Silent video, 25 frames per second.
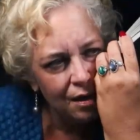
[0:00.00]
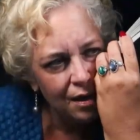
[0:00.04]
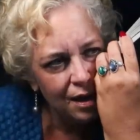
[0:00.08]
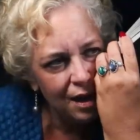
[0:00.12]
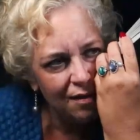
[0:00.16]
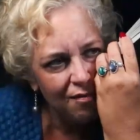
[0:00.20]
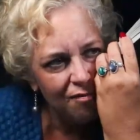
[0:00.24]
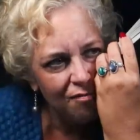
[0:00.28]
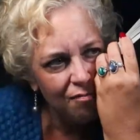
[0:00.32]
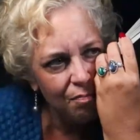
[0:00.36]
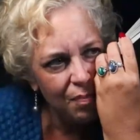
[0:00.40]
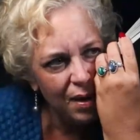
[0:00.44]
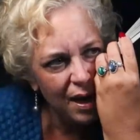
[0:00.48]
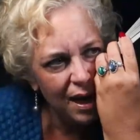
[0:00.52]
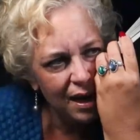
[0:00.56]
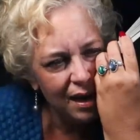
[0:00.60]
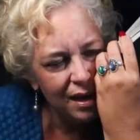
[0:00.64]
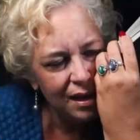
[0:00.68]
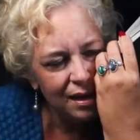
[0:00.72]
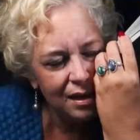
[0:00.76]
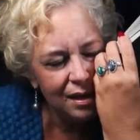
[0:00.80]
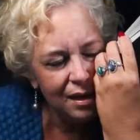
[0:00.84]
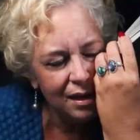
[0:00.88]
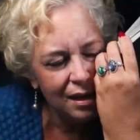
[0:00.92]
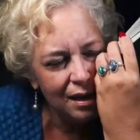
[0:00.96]
they've
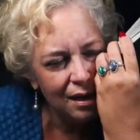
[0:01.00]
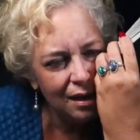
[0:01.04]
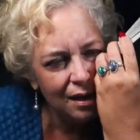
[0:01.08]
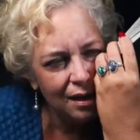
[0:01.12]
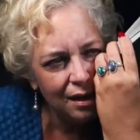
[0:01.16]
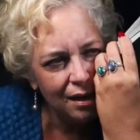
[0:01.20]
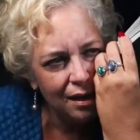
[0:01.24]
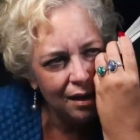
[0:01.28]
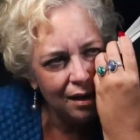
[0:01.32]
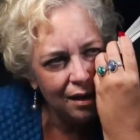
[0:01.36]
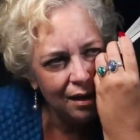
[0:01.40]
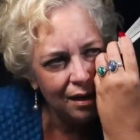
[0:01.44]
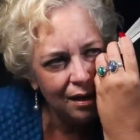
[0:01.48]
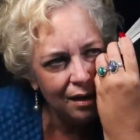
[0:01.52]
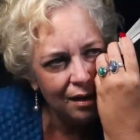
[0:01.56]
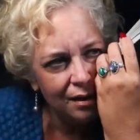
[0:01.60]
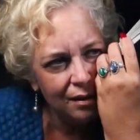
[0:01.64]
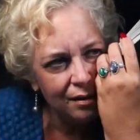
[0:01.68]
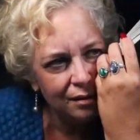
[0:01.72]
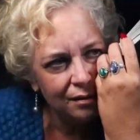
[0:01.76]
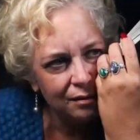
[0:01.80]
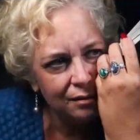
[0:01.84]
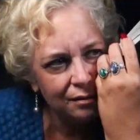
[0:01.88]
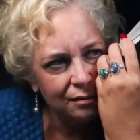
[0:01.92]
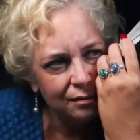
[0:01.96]
been
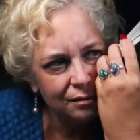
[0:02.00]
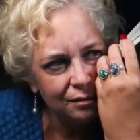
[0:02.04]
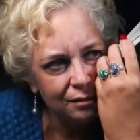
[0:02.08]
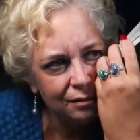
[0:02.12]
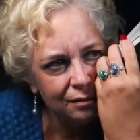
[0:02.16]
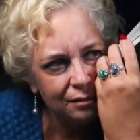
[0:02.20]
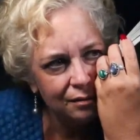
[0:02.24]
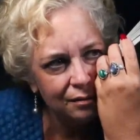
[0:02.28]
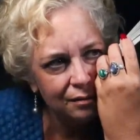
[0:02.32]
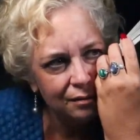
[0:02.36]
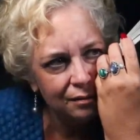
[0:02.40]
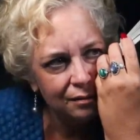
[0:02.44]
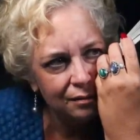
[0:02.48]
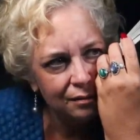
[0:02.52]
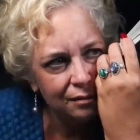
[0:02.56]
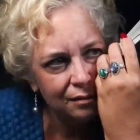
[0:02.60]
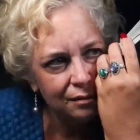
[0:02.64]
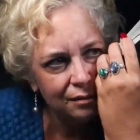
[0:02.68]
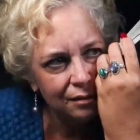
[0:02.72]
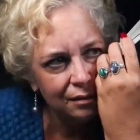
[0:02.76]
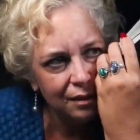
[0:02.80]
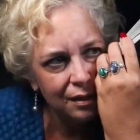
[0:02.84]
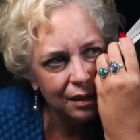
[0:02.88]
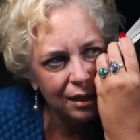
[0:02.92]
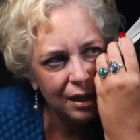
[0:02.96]
uh,
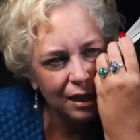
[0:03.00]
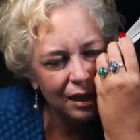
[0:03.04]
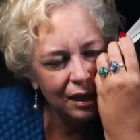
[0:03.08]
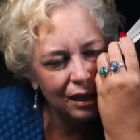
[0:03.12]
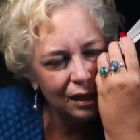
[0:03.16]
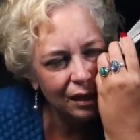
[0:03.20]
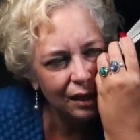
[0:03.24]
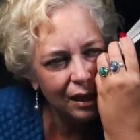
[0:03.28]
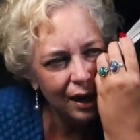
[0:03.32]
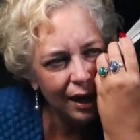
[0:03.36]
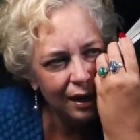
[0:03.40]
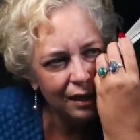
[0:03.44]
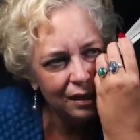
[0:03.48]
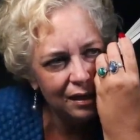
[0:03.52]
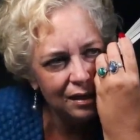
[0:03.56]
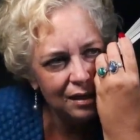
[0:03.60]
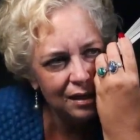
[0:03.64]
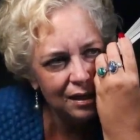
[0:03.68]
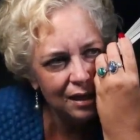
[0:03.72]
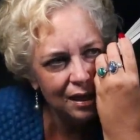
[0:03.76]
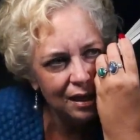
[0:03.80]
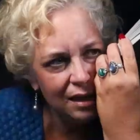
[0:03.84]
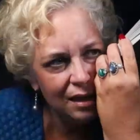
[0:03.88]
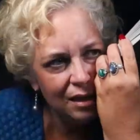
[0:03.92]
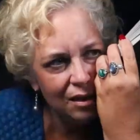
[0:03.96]

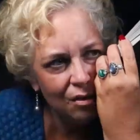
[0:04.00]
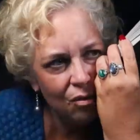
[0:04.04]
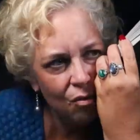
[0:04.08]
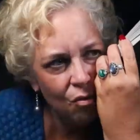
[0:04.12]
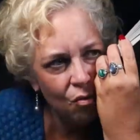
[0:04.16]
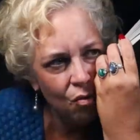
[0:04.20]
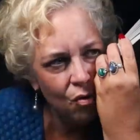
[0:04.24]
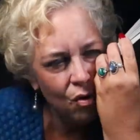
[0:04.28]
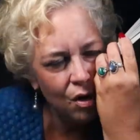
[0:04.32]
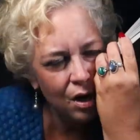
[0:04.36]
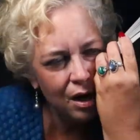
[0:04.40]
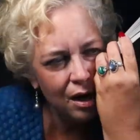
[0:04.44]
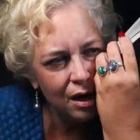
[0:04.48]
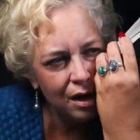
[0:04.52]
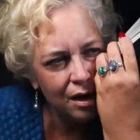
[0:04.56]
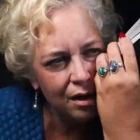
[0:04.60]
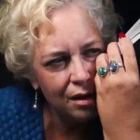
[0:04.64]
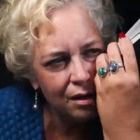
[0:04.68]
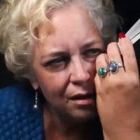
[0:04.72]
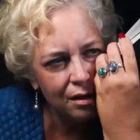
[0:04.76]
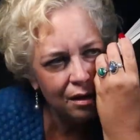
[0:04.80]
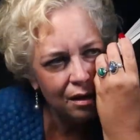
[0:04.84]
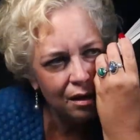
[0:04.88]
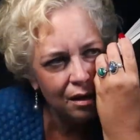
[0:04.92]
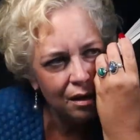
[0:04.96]
neglected
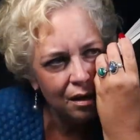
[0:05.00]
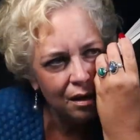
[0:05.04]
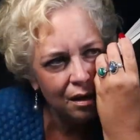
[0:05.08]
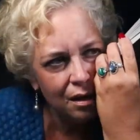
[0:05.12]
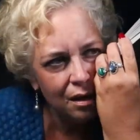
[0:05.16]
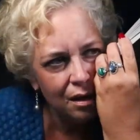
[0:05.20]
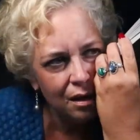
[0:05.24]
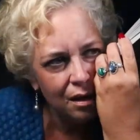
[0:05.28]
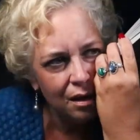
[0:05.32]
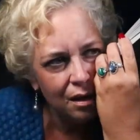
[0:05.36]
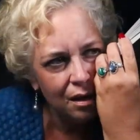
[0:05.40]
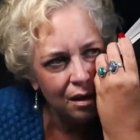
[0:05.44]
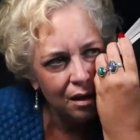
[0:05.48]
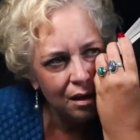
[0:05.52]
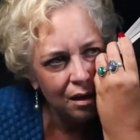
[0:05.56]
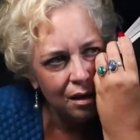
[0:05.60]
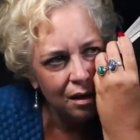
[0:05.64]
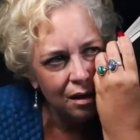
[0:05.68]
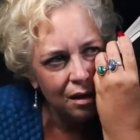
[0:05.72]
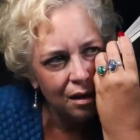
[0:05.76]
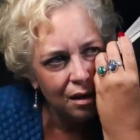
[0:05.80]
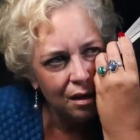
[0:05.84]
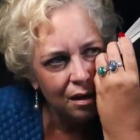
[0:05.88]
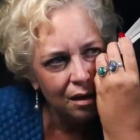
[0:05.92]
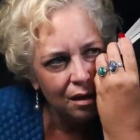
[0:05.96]
or
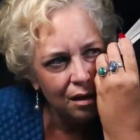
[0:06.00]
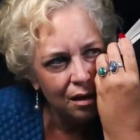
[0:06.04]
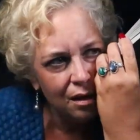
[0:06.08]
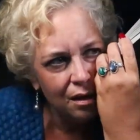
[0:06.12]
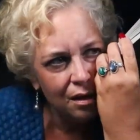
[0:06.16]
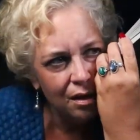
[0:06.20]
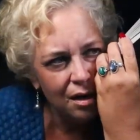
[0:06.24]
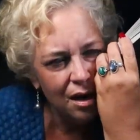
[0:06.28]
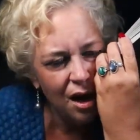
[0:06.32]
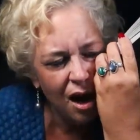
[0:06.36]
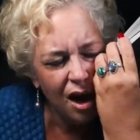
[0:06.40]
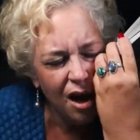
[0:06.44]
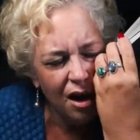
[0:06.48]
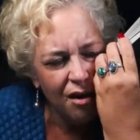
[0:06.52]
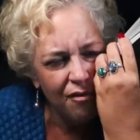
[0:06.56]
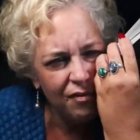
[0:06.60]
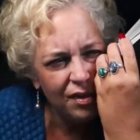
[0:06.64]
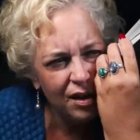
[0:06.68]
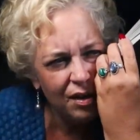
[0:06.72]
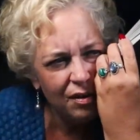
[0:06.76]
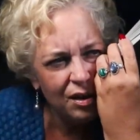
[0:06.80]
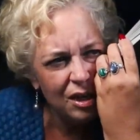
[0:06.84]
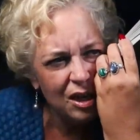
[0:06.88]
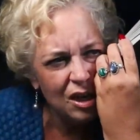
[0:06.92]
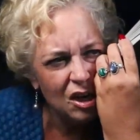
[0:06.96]
not
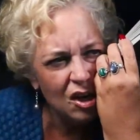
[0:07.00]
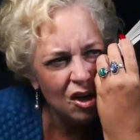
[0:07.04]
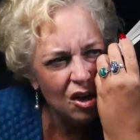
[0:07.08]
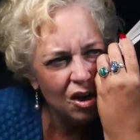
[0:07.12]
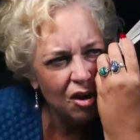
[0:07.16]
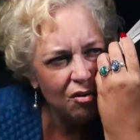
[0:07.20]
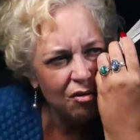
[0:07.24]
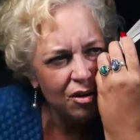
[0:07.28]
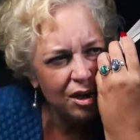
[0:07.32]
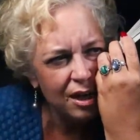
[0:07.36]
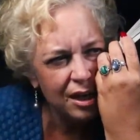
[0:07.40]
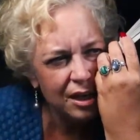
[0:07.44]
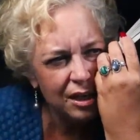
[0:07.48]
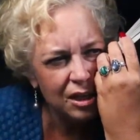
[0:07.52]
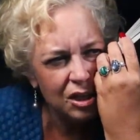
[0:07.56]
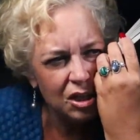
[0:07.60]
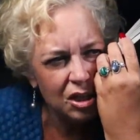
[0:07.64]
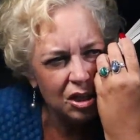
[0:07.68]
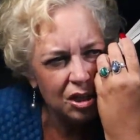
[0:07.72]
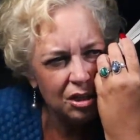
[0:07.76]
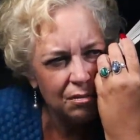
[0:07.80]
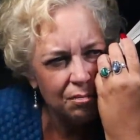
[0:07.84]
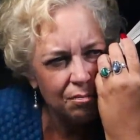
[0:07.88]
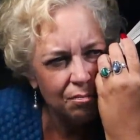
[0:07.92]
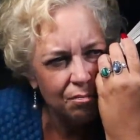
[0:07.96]
very
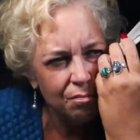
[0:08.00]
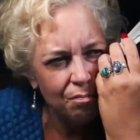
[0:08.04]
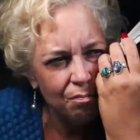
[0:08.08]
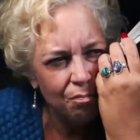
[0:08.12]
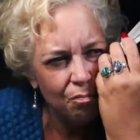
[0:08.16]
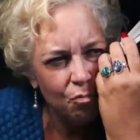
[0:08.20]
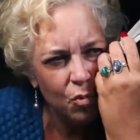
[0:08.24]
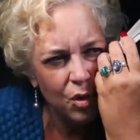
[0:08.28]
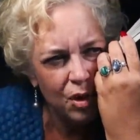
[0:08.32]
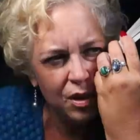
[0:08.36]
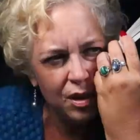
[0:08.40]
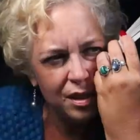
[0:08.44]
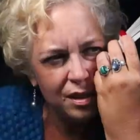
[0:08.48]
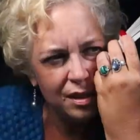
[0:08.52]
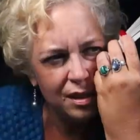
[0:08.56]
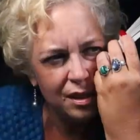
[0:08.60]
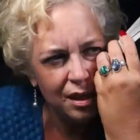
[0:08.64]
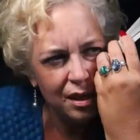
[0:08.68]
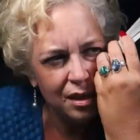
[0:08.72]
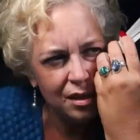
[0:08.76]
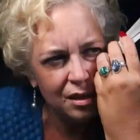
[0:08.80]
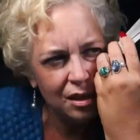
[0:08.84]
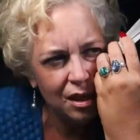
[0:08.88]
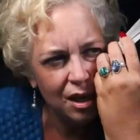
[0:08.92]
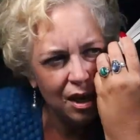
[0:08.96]
nourished with the
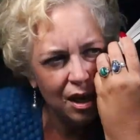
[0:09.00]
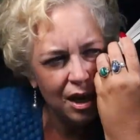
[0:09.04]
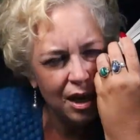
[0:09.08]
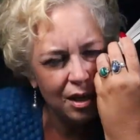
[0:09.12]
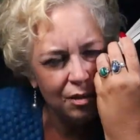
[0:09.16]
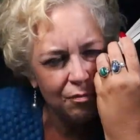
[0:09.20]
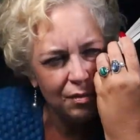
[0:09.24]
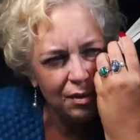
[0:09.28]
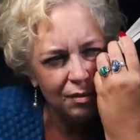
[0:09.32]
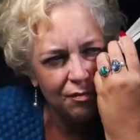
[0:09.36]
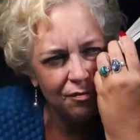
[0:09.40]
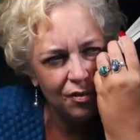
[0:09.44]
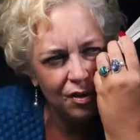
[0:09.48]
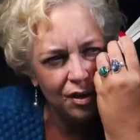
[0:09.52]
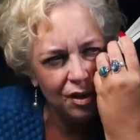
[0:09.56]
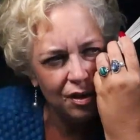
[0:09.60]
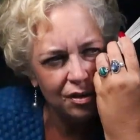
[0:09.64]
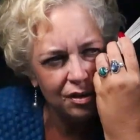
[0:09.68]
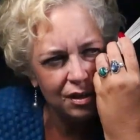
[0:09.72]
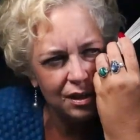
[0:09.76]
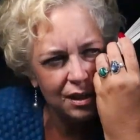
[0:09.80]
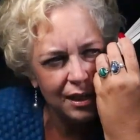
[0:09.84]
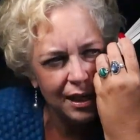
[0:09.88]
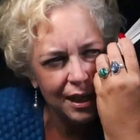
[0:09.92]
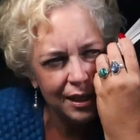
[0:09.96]
sun card
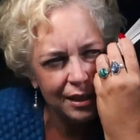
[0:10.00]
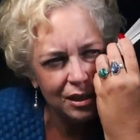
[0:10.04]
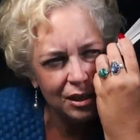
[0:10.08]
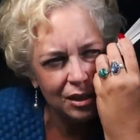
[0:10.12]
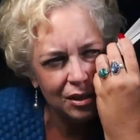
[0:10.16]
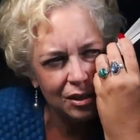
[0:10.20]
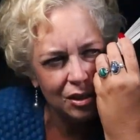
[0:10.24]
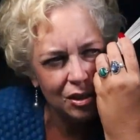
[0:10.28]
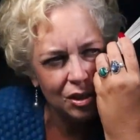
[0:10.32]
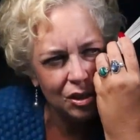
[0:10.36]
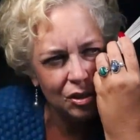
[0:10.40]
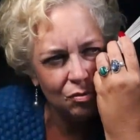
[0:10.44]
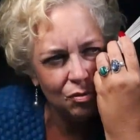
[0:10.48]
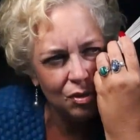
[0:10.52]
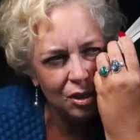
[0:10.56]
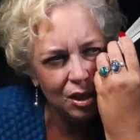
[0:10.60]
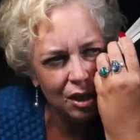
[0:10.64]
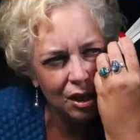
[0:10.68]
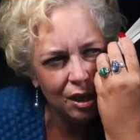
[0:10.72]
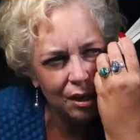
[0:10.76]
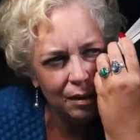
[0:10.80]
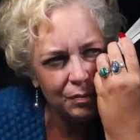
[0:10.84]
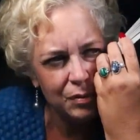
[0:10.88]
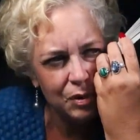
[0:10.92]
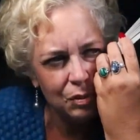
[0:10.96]
reversed next to the two of
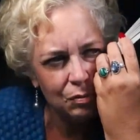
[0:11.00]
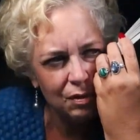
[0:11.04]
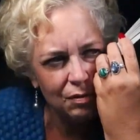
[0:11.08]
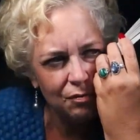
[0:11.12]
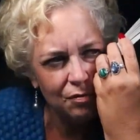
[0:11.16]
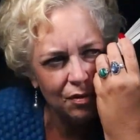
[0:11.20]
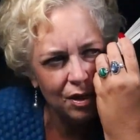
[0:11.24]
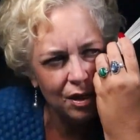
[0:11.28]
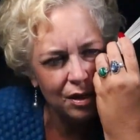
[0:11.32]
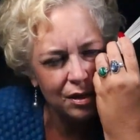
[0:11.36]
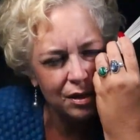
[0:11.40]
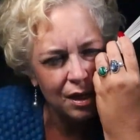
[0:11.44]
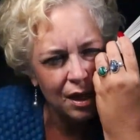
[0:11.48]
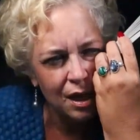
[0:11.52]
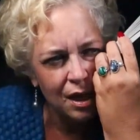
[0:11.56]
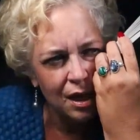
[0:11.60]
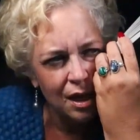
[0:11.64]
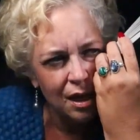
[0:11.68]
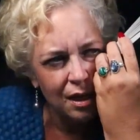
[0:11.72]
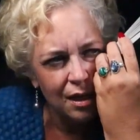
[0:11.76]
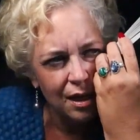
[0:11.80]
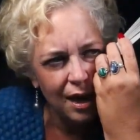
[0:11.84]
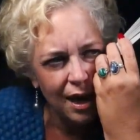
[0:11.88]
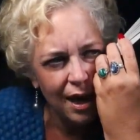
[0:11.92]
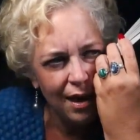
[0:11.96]
cups reversed
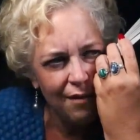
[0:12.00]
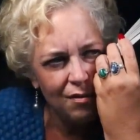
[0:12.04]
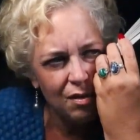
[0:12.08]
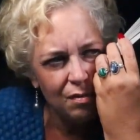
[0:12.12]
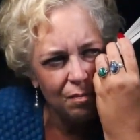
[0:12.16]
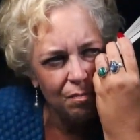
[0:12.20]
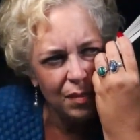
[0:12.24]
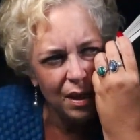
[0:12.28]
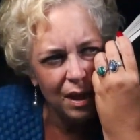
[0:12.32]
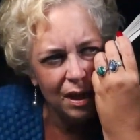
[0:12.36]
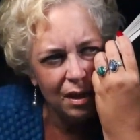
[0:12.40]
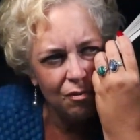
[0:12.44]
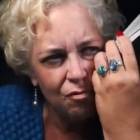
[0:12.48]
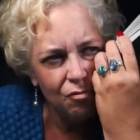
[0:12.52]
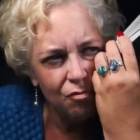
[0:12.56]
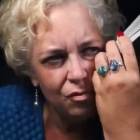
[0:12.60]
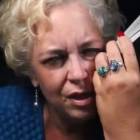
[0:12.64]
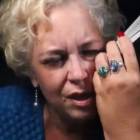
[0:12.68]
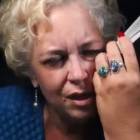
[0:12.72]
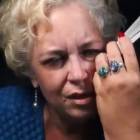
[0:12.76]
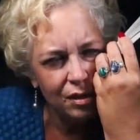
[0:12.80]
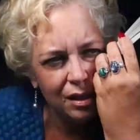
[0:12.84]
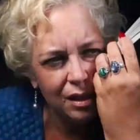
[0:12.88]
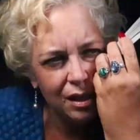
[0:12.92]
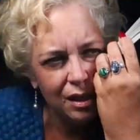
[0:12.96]
they haven't been
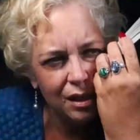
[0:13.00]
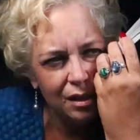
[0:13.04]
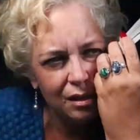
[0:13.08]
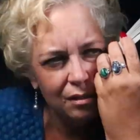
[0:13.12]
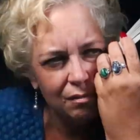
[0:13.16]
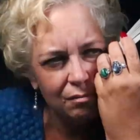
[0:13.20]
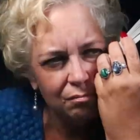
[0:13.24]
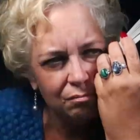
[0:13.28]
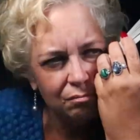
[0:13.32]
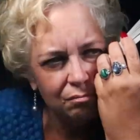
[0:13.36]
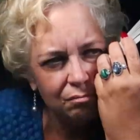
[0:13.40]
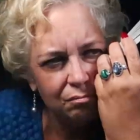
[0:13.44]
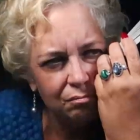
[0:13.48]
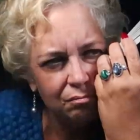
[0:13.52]
really